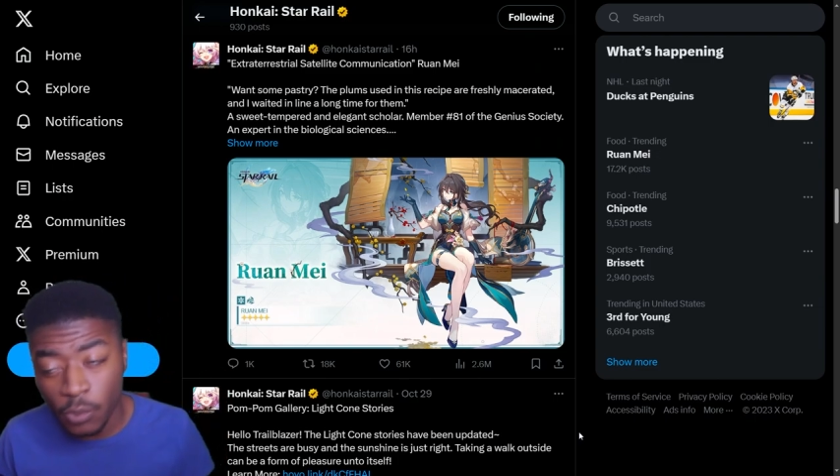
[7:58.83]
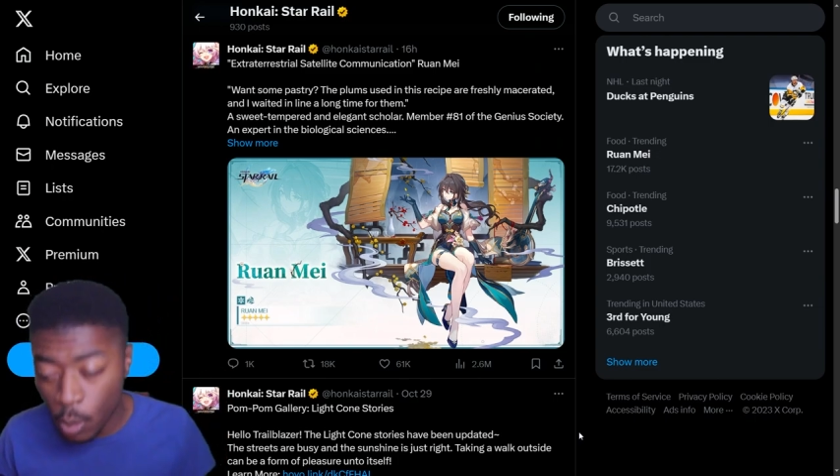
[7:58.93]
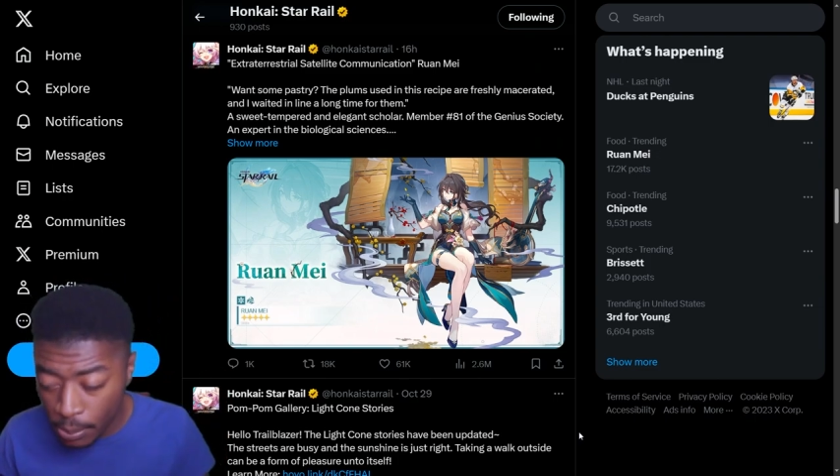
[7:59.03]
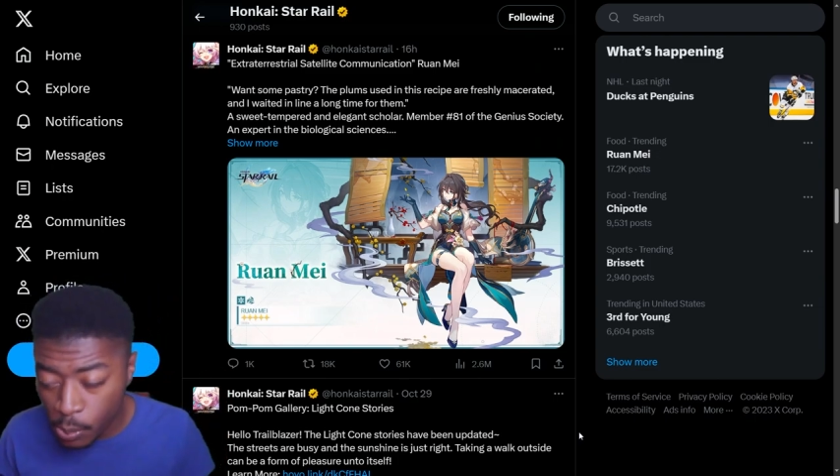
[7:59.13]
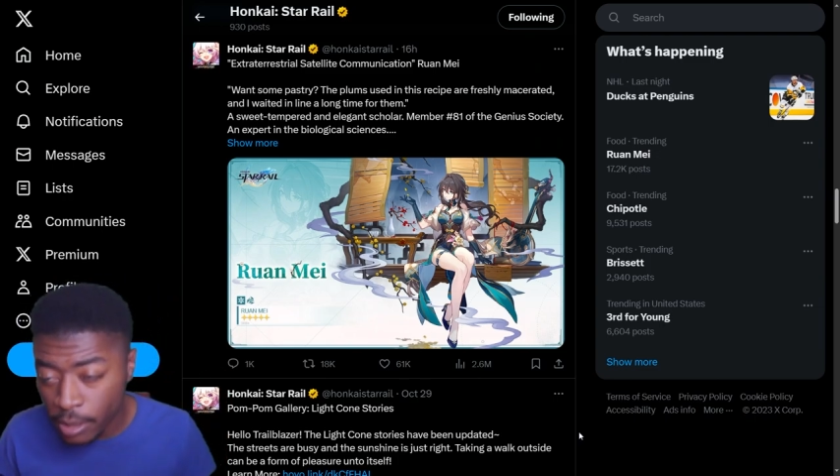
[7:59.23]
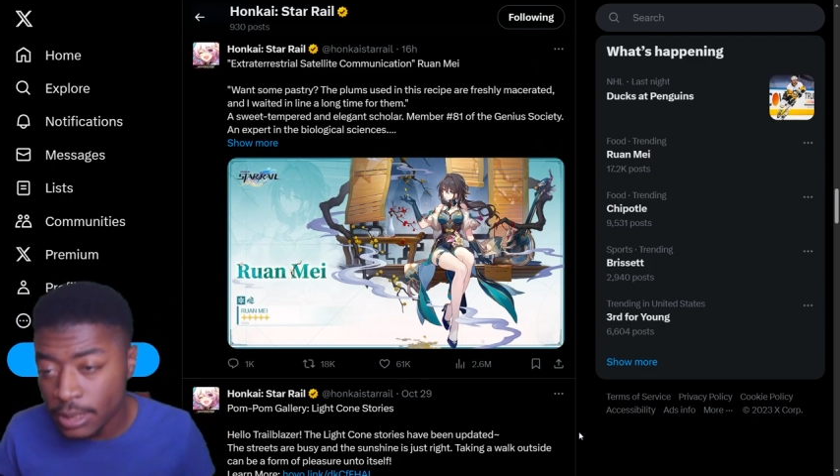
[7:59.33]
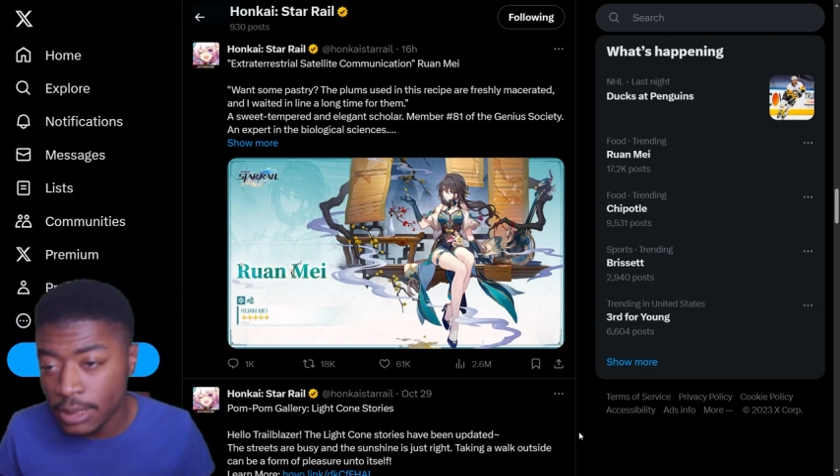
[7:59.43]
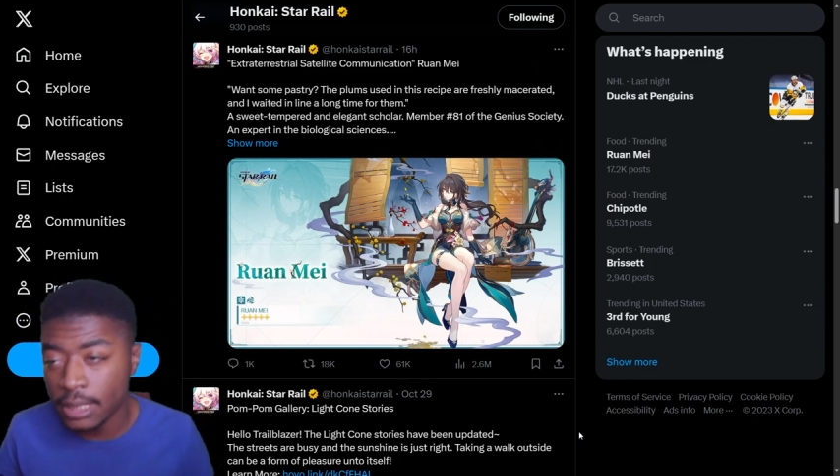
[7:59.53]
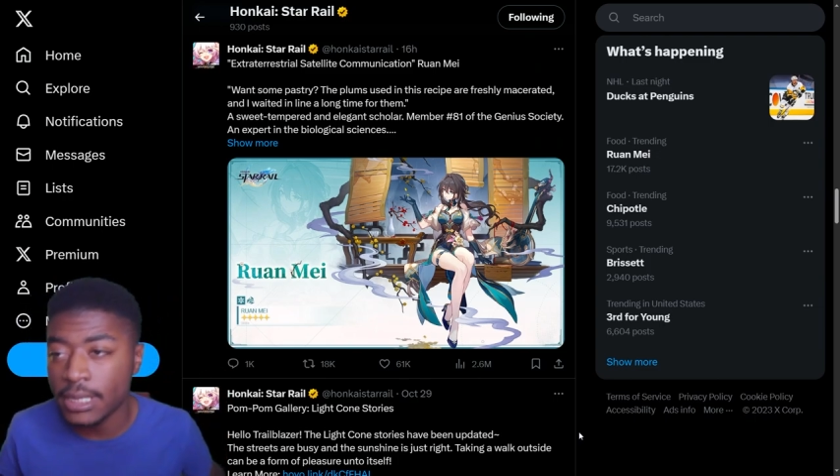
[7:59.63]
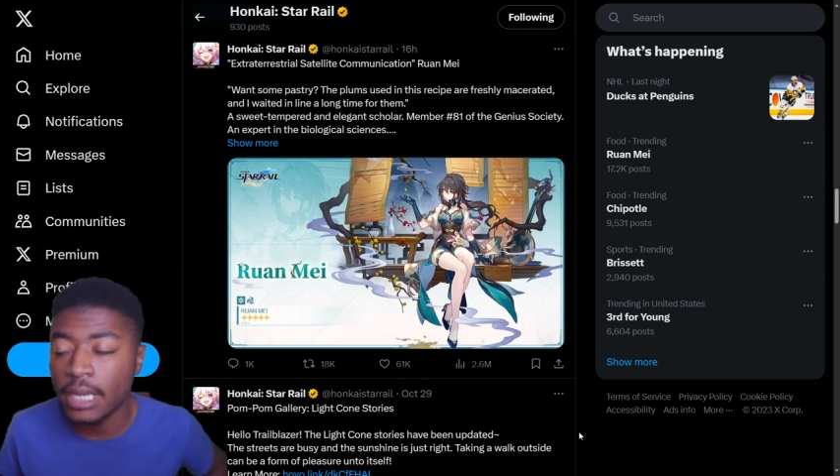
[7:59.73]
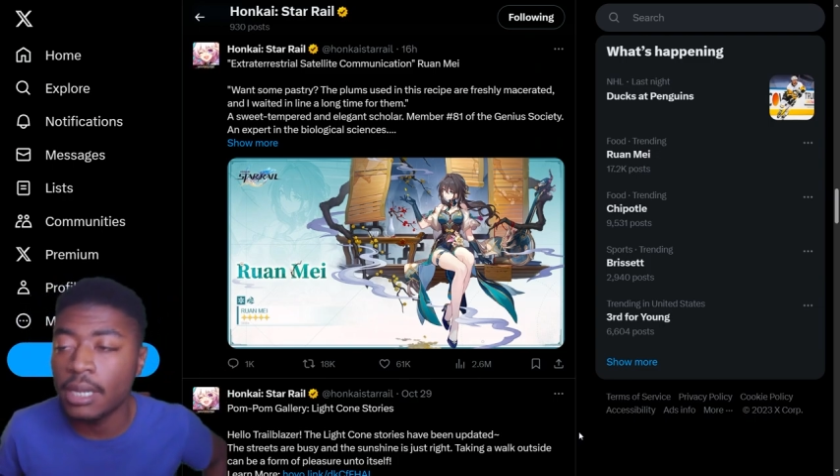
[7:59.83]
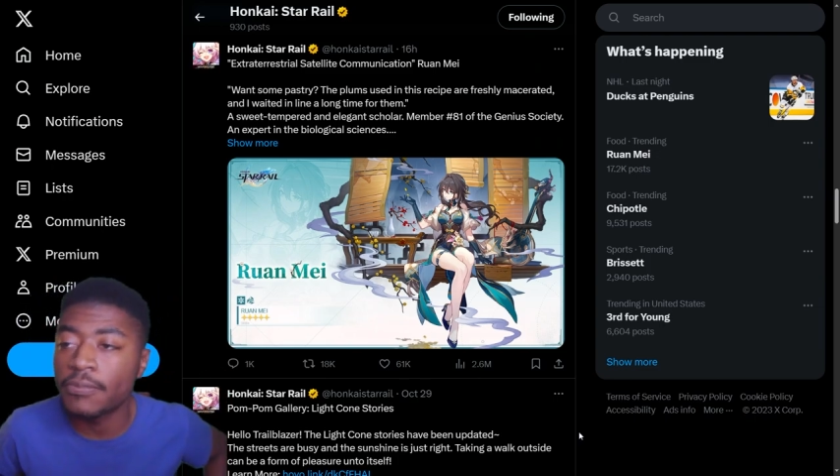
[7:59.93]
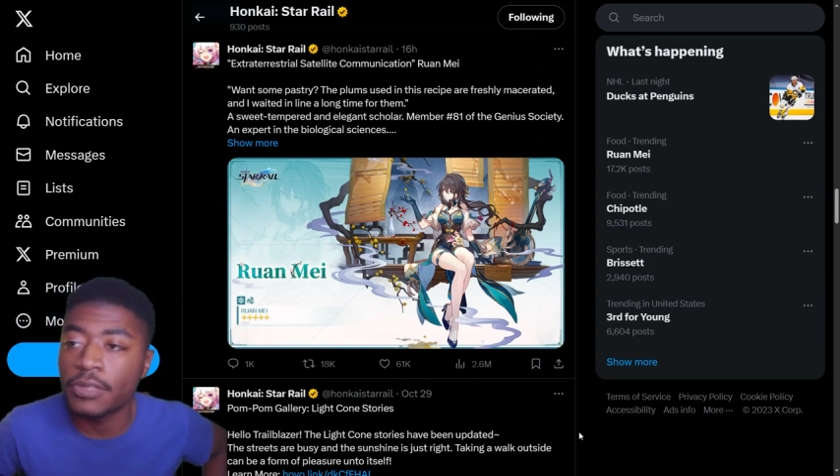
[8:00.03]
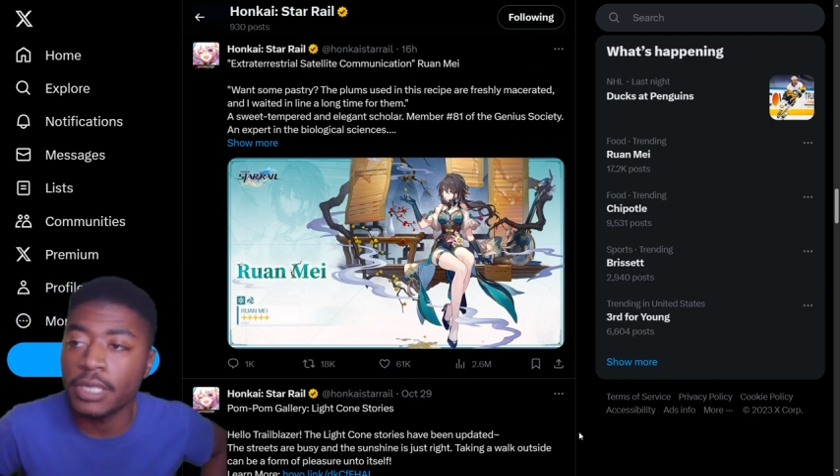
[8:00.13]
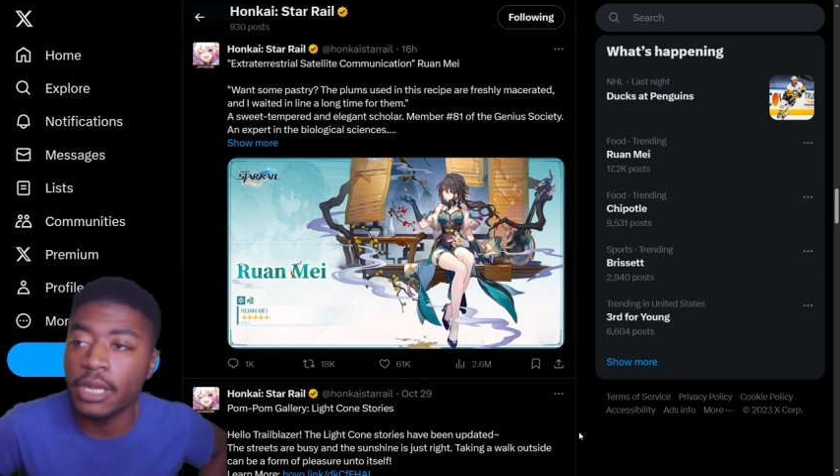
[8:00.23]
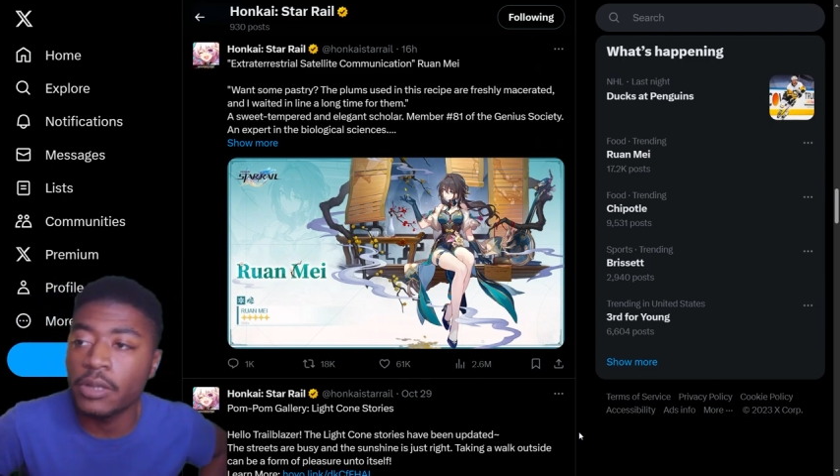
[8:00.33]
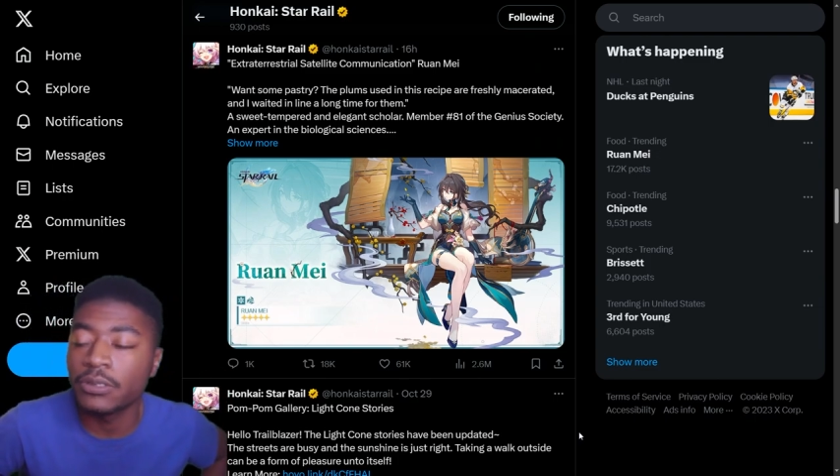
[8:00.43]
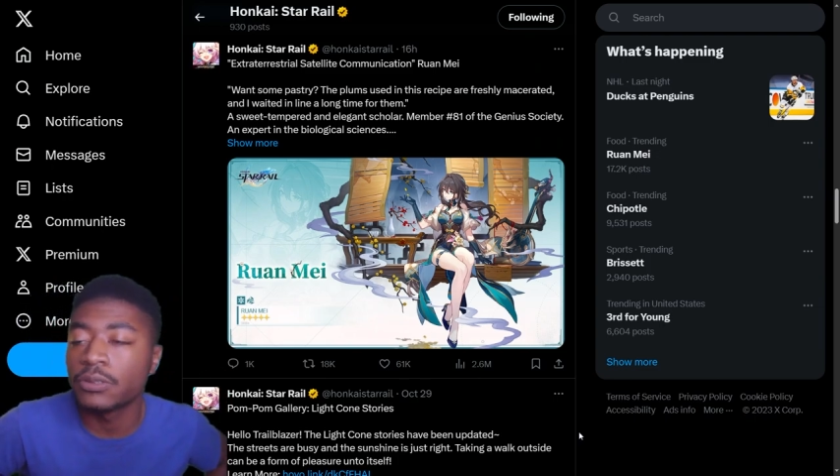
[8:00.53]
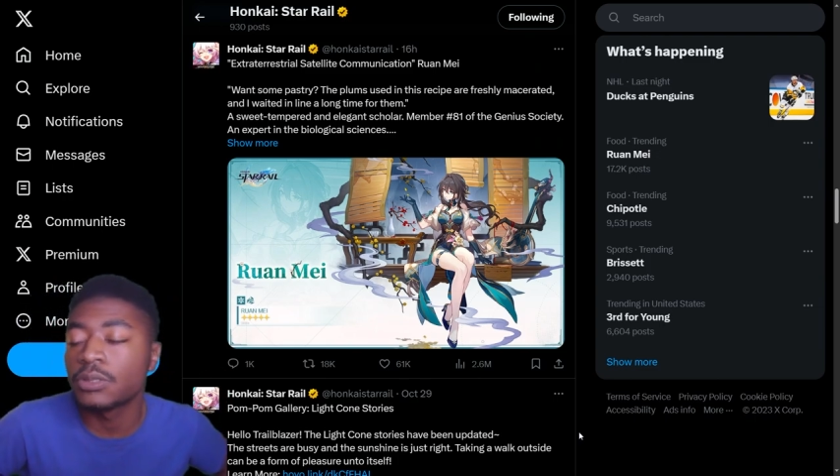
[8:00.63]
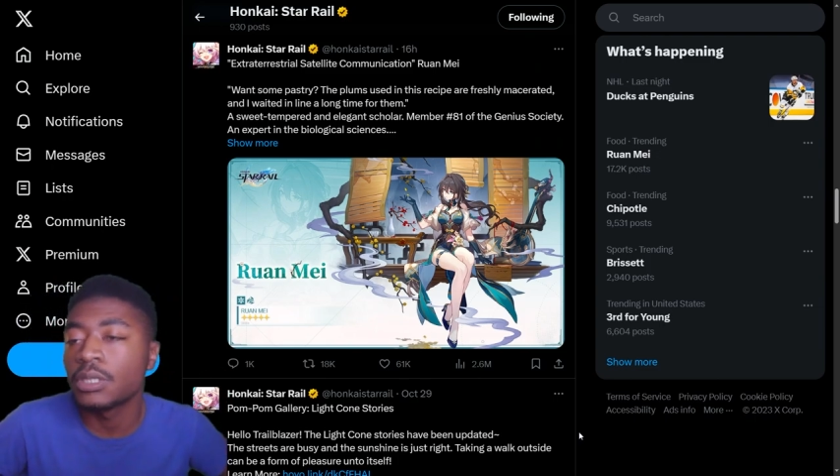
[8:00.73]
1.6 lineup for the
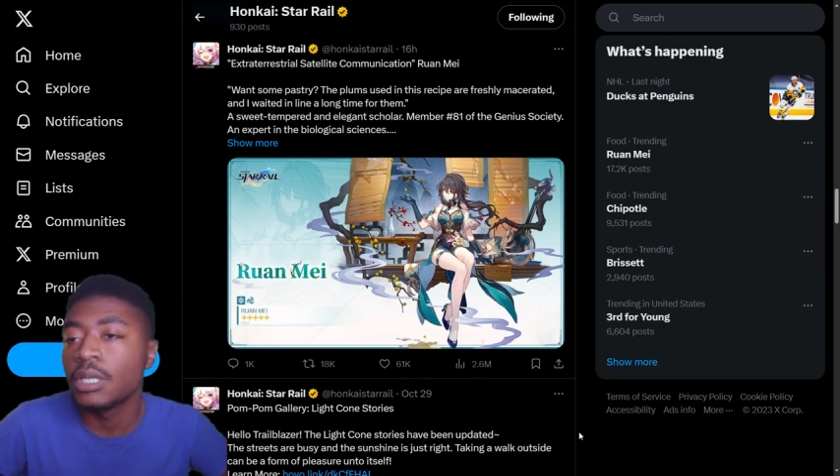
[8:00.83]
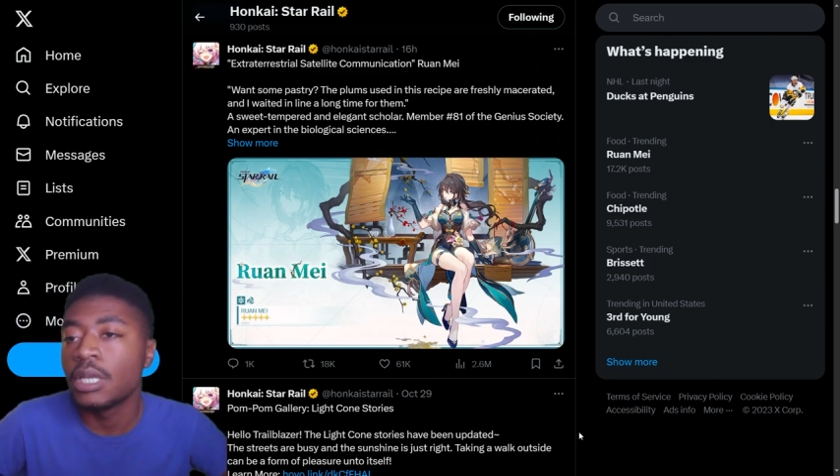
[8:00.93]
characters.